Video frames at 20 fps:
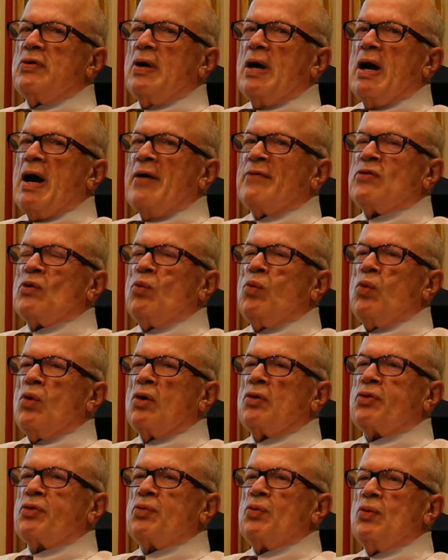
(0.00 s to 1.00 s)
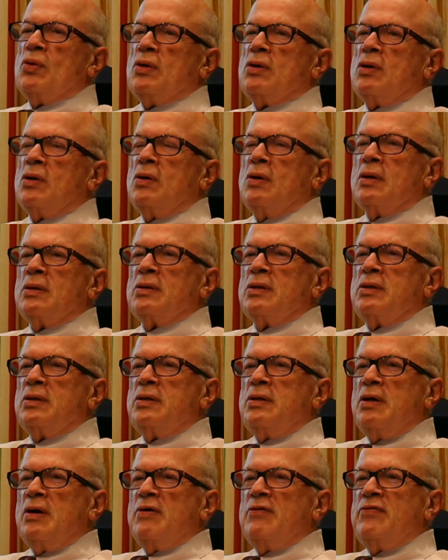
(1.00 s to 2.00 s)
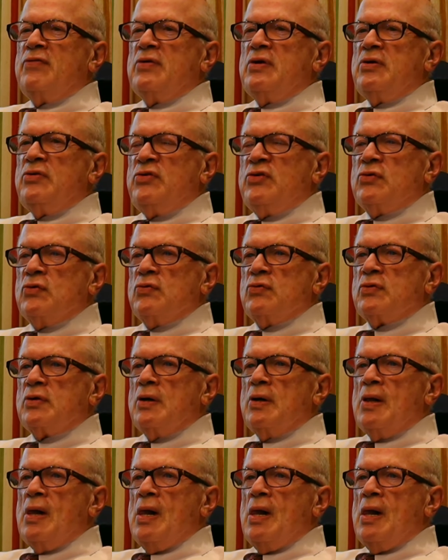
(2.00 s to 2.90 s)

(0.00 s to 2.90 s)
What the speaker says: have to walk through a gauntlet of issues.